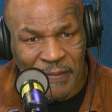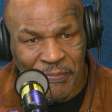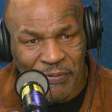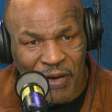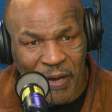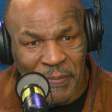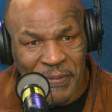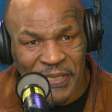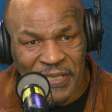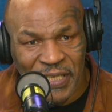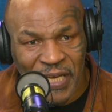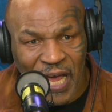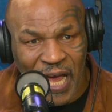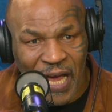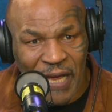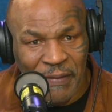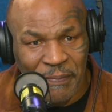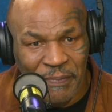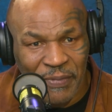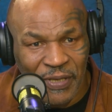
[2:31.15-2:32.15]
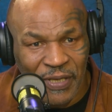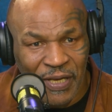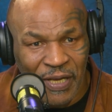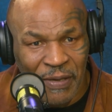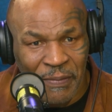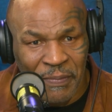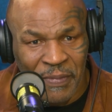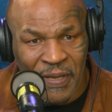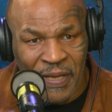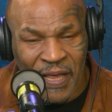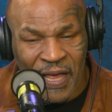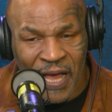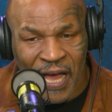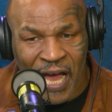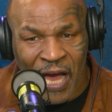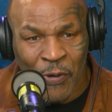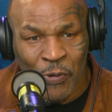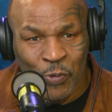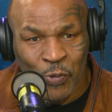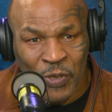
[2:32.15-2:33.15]
Probably not, but
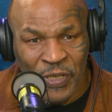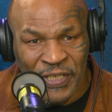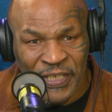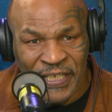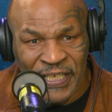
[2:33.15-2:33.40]
I was willing